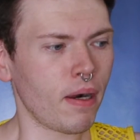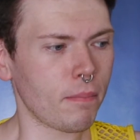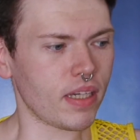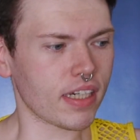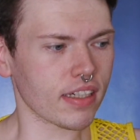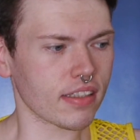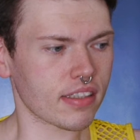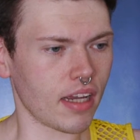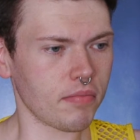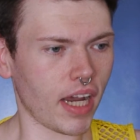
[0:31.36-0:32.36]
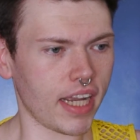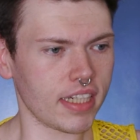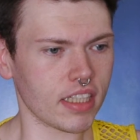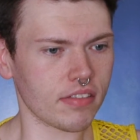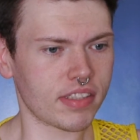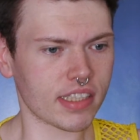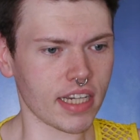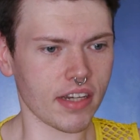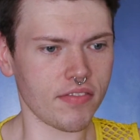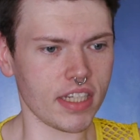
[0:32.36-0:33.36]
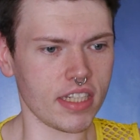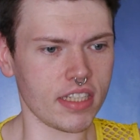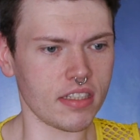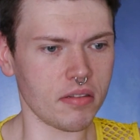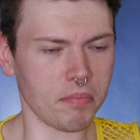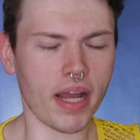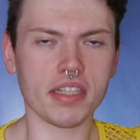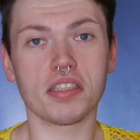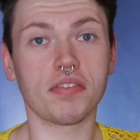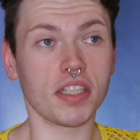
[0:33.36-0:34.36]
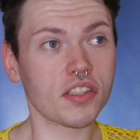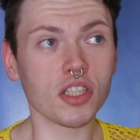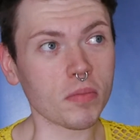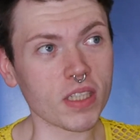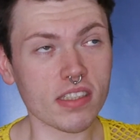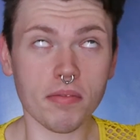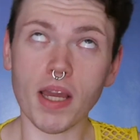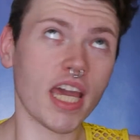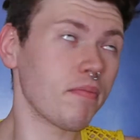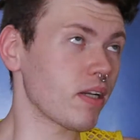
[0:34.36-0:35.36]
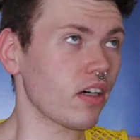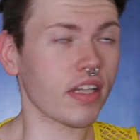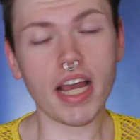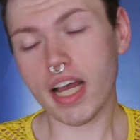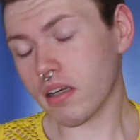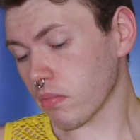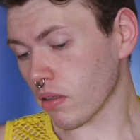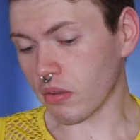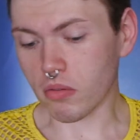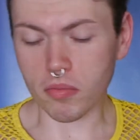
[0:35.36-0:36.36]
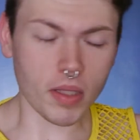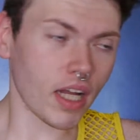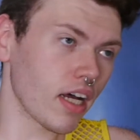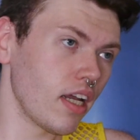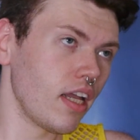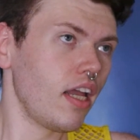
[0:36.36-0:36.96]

because I'm kind of sick of the massive consumerism game and all that, and blah, blah, blah, blah.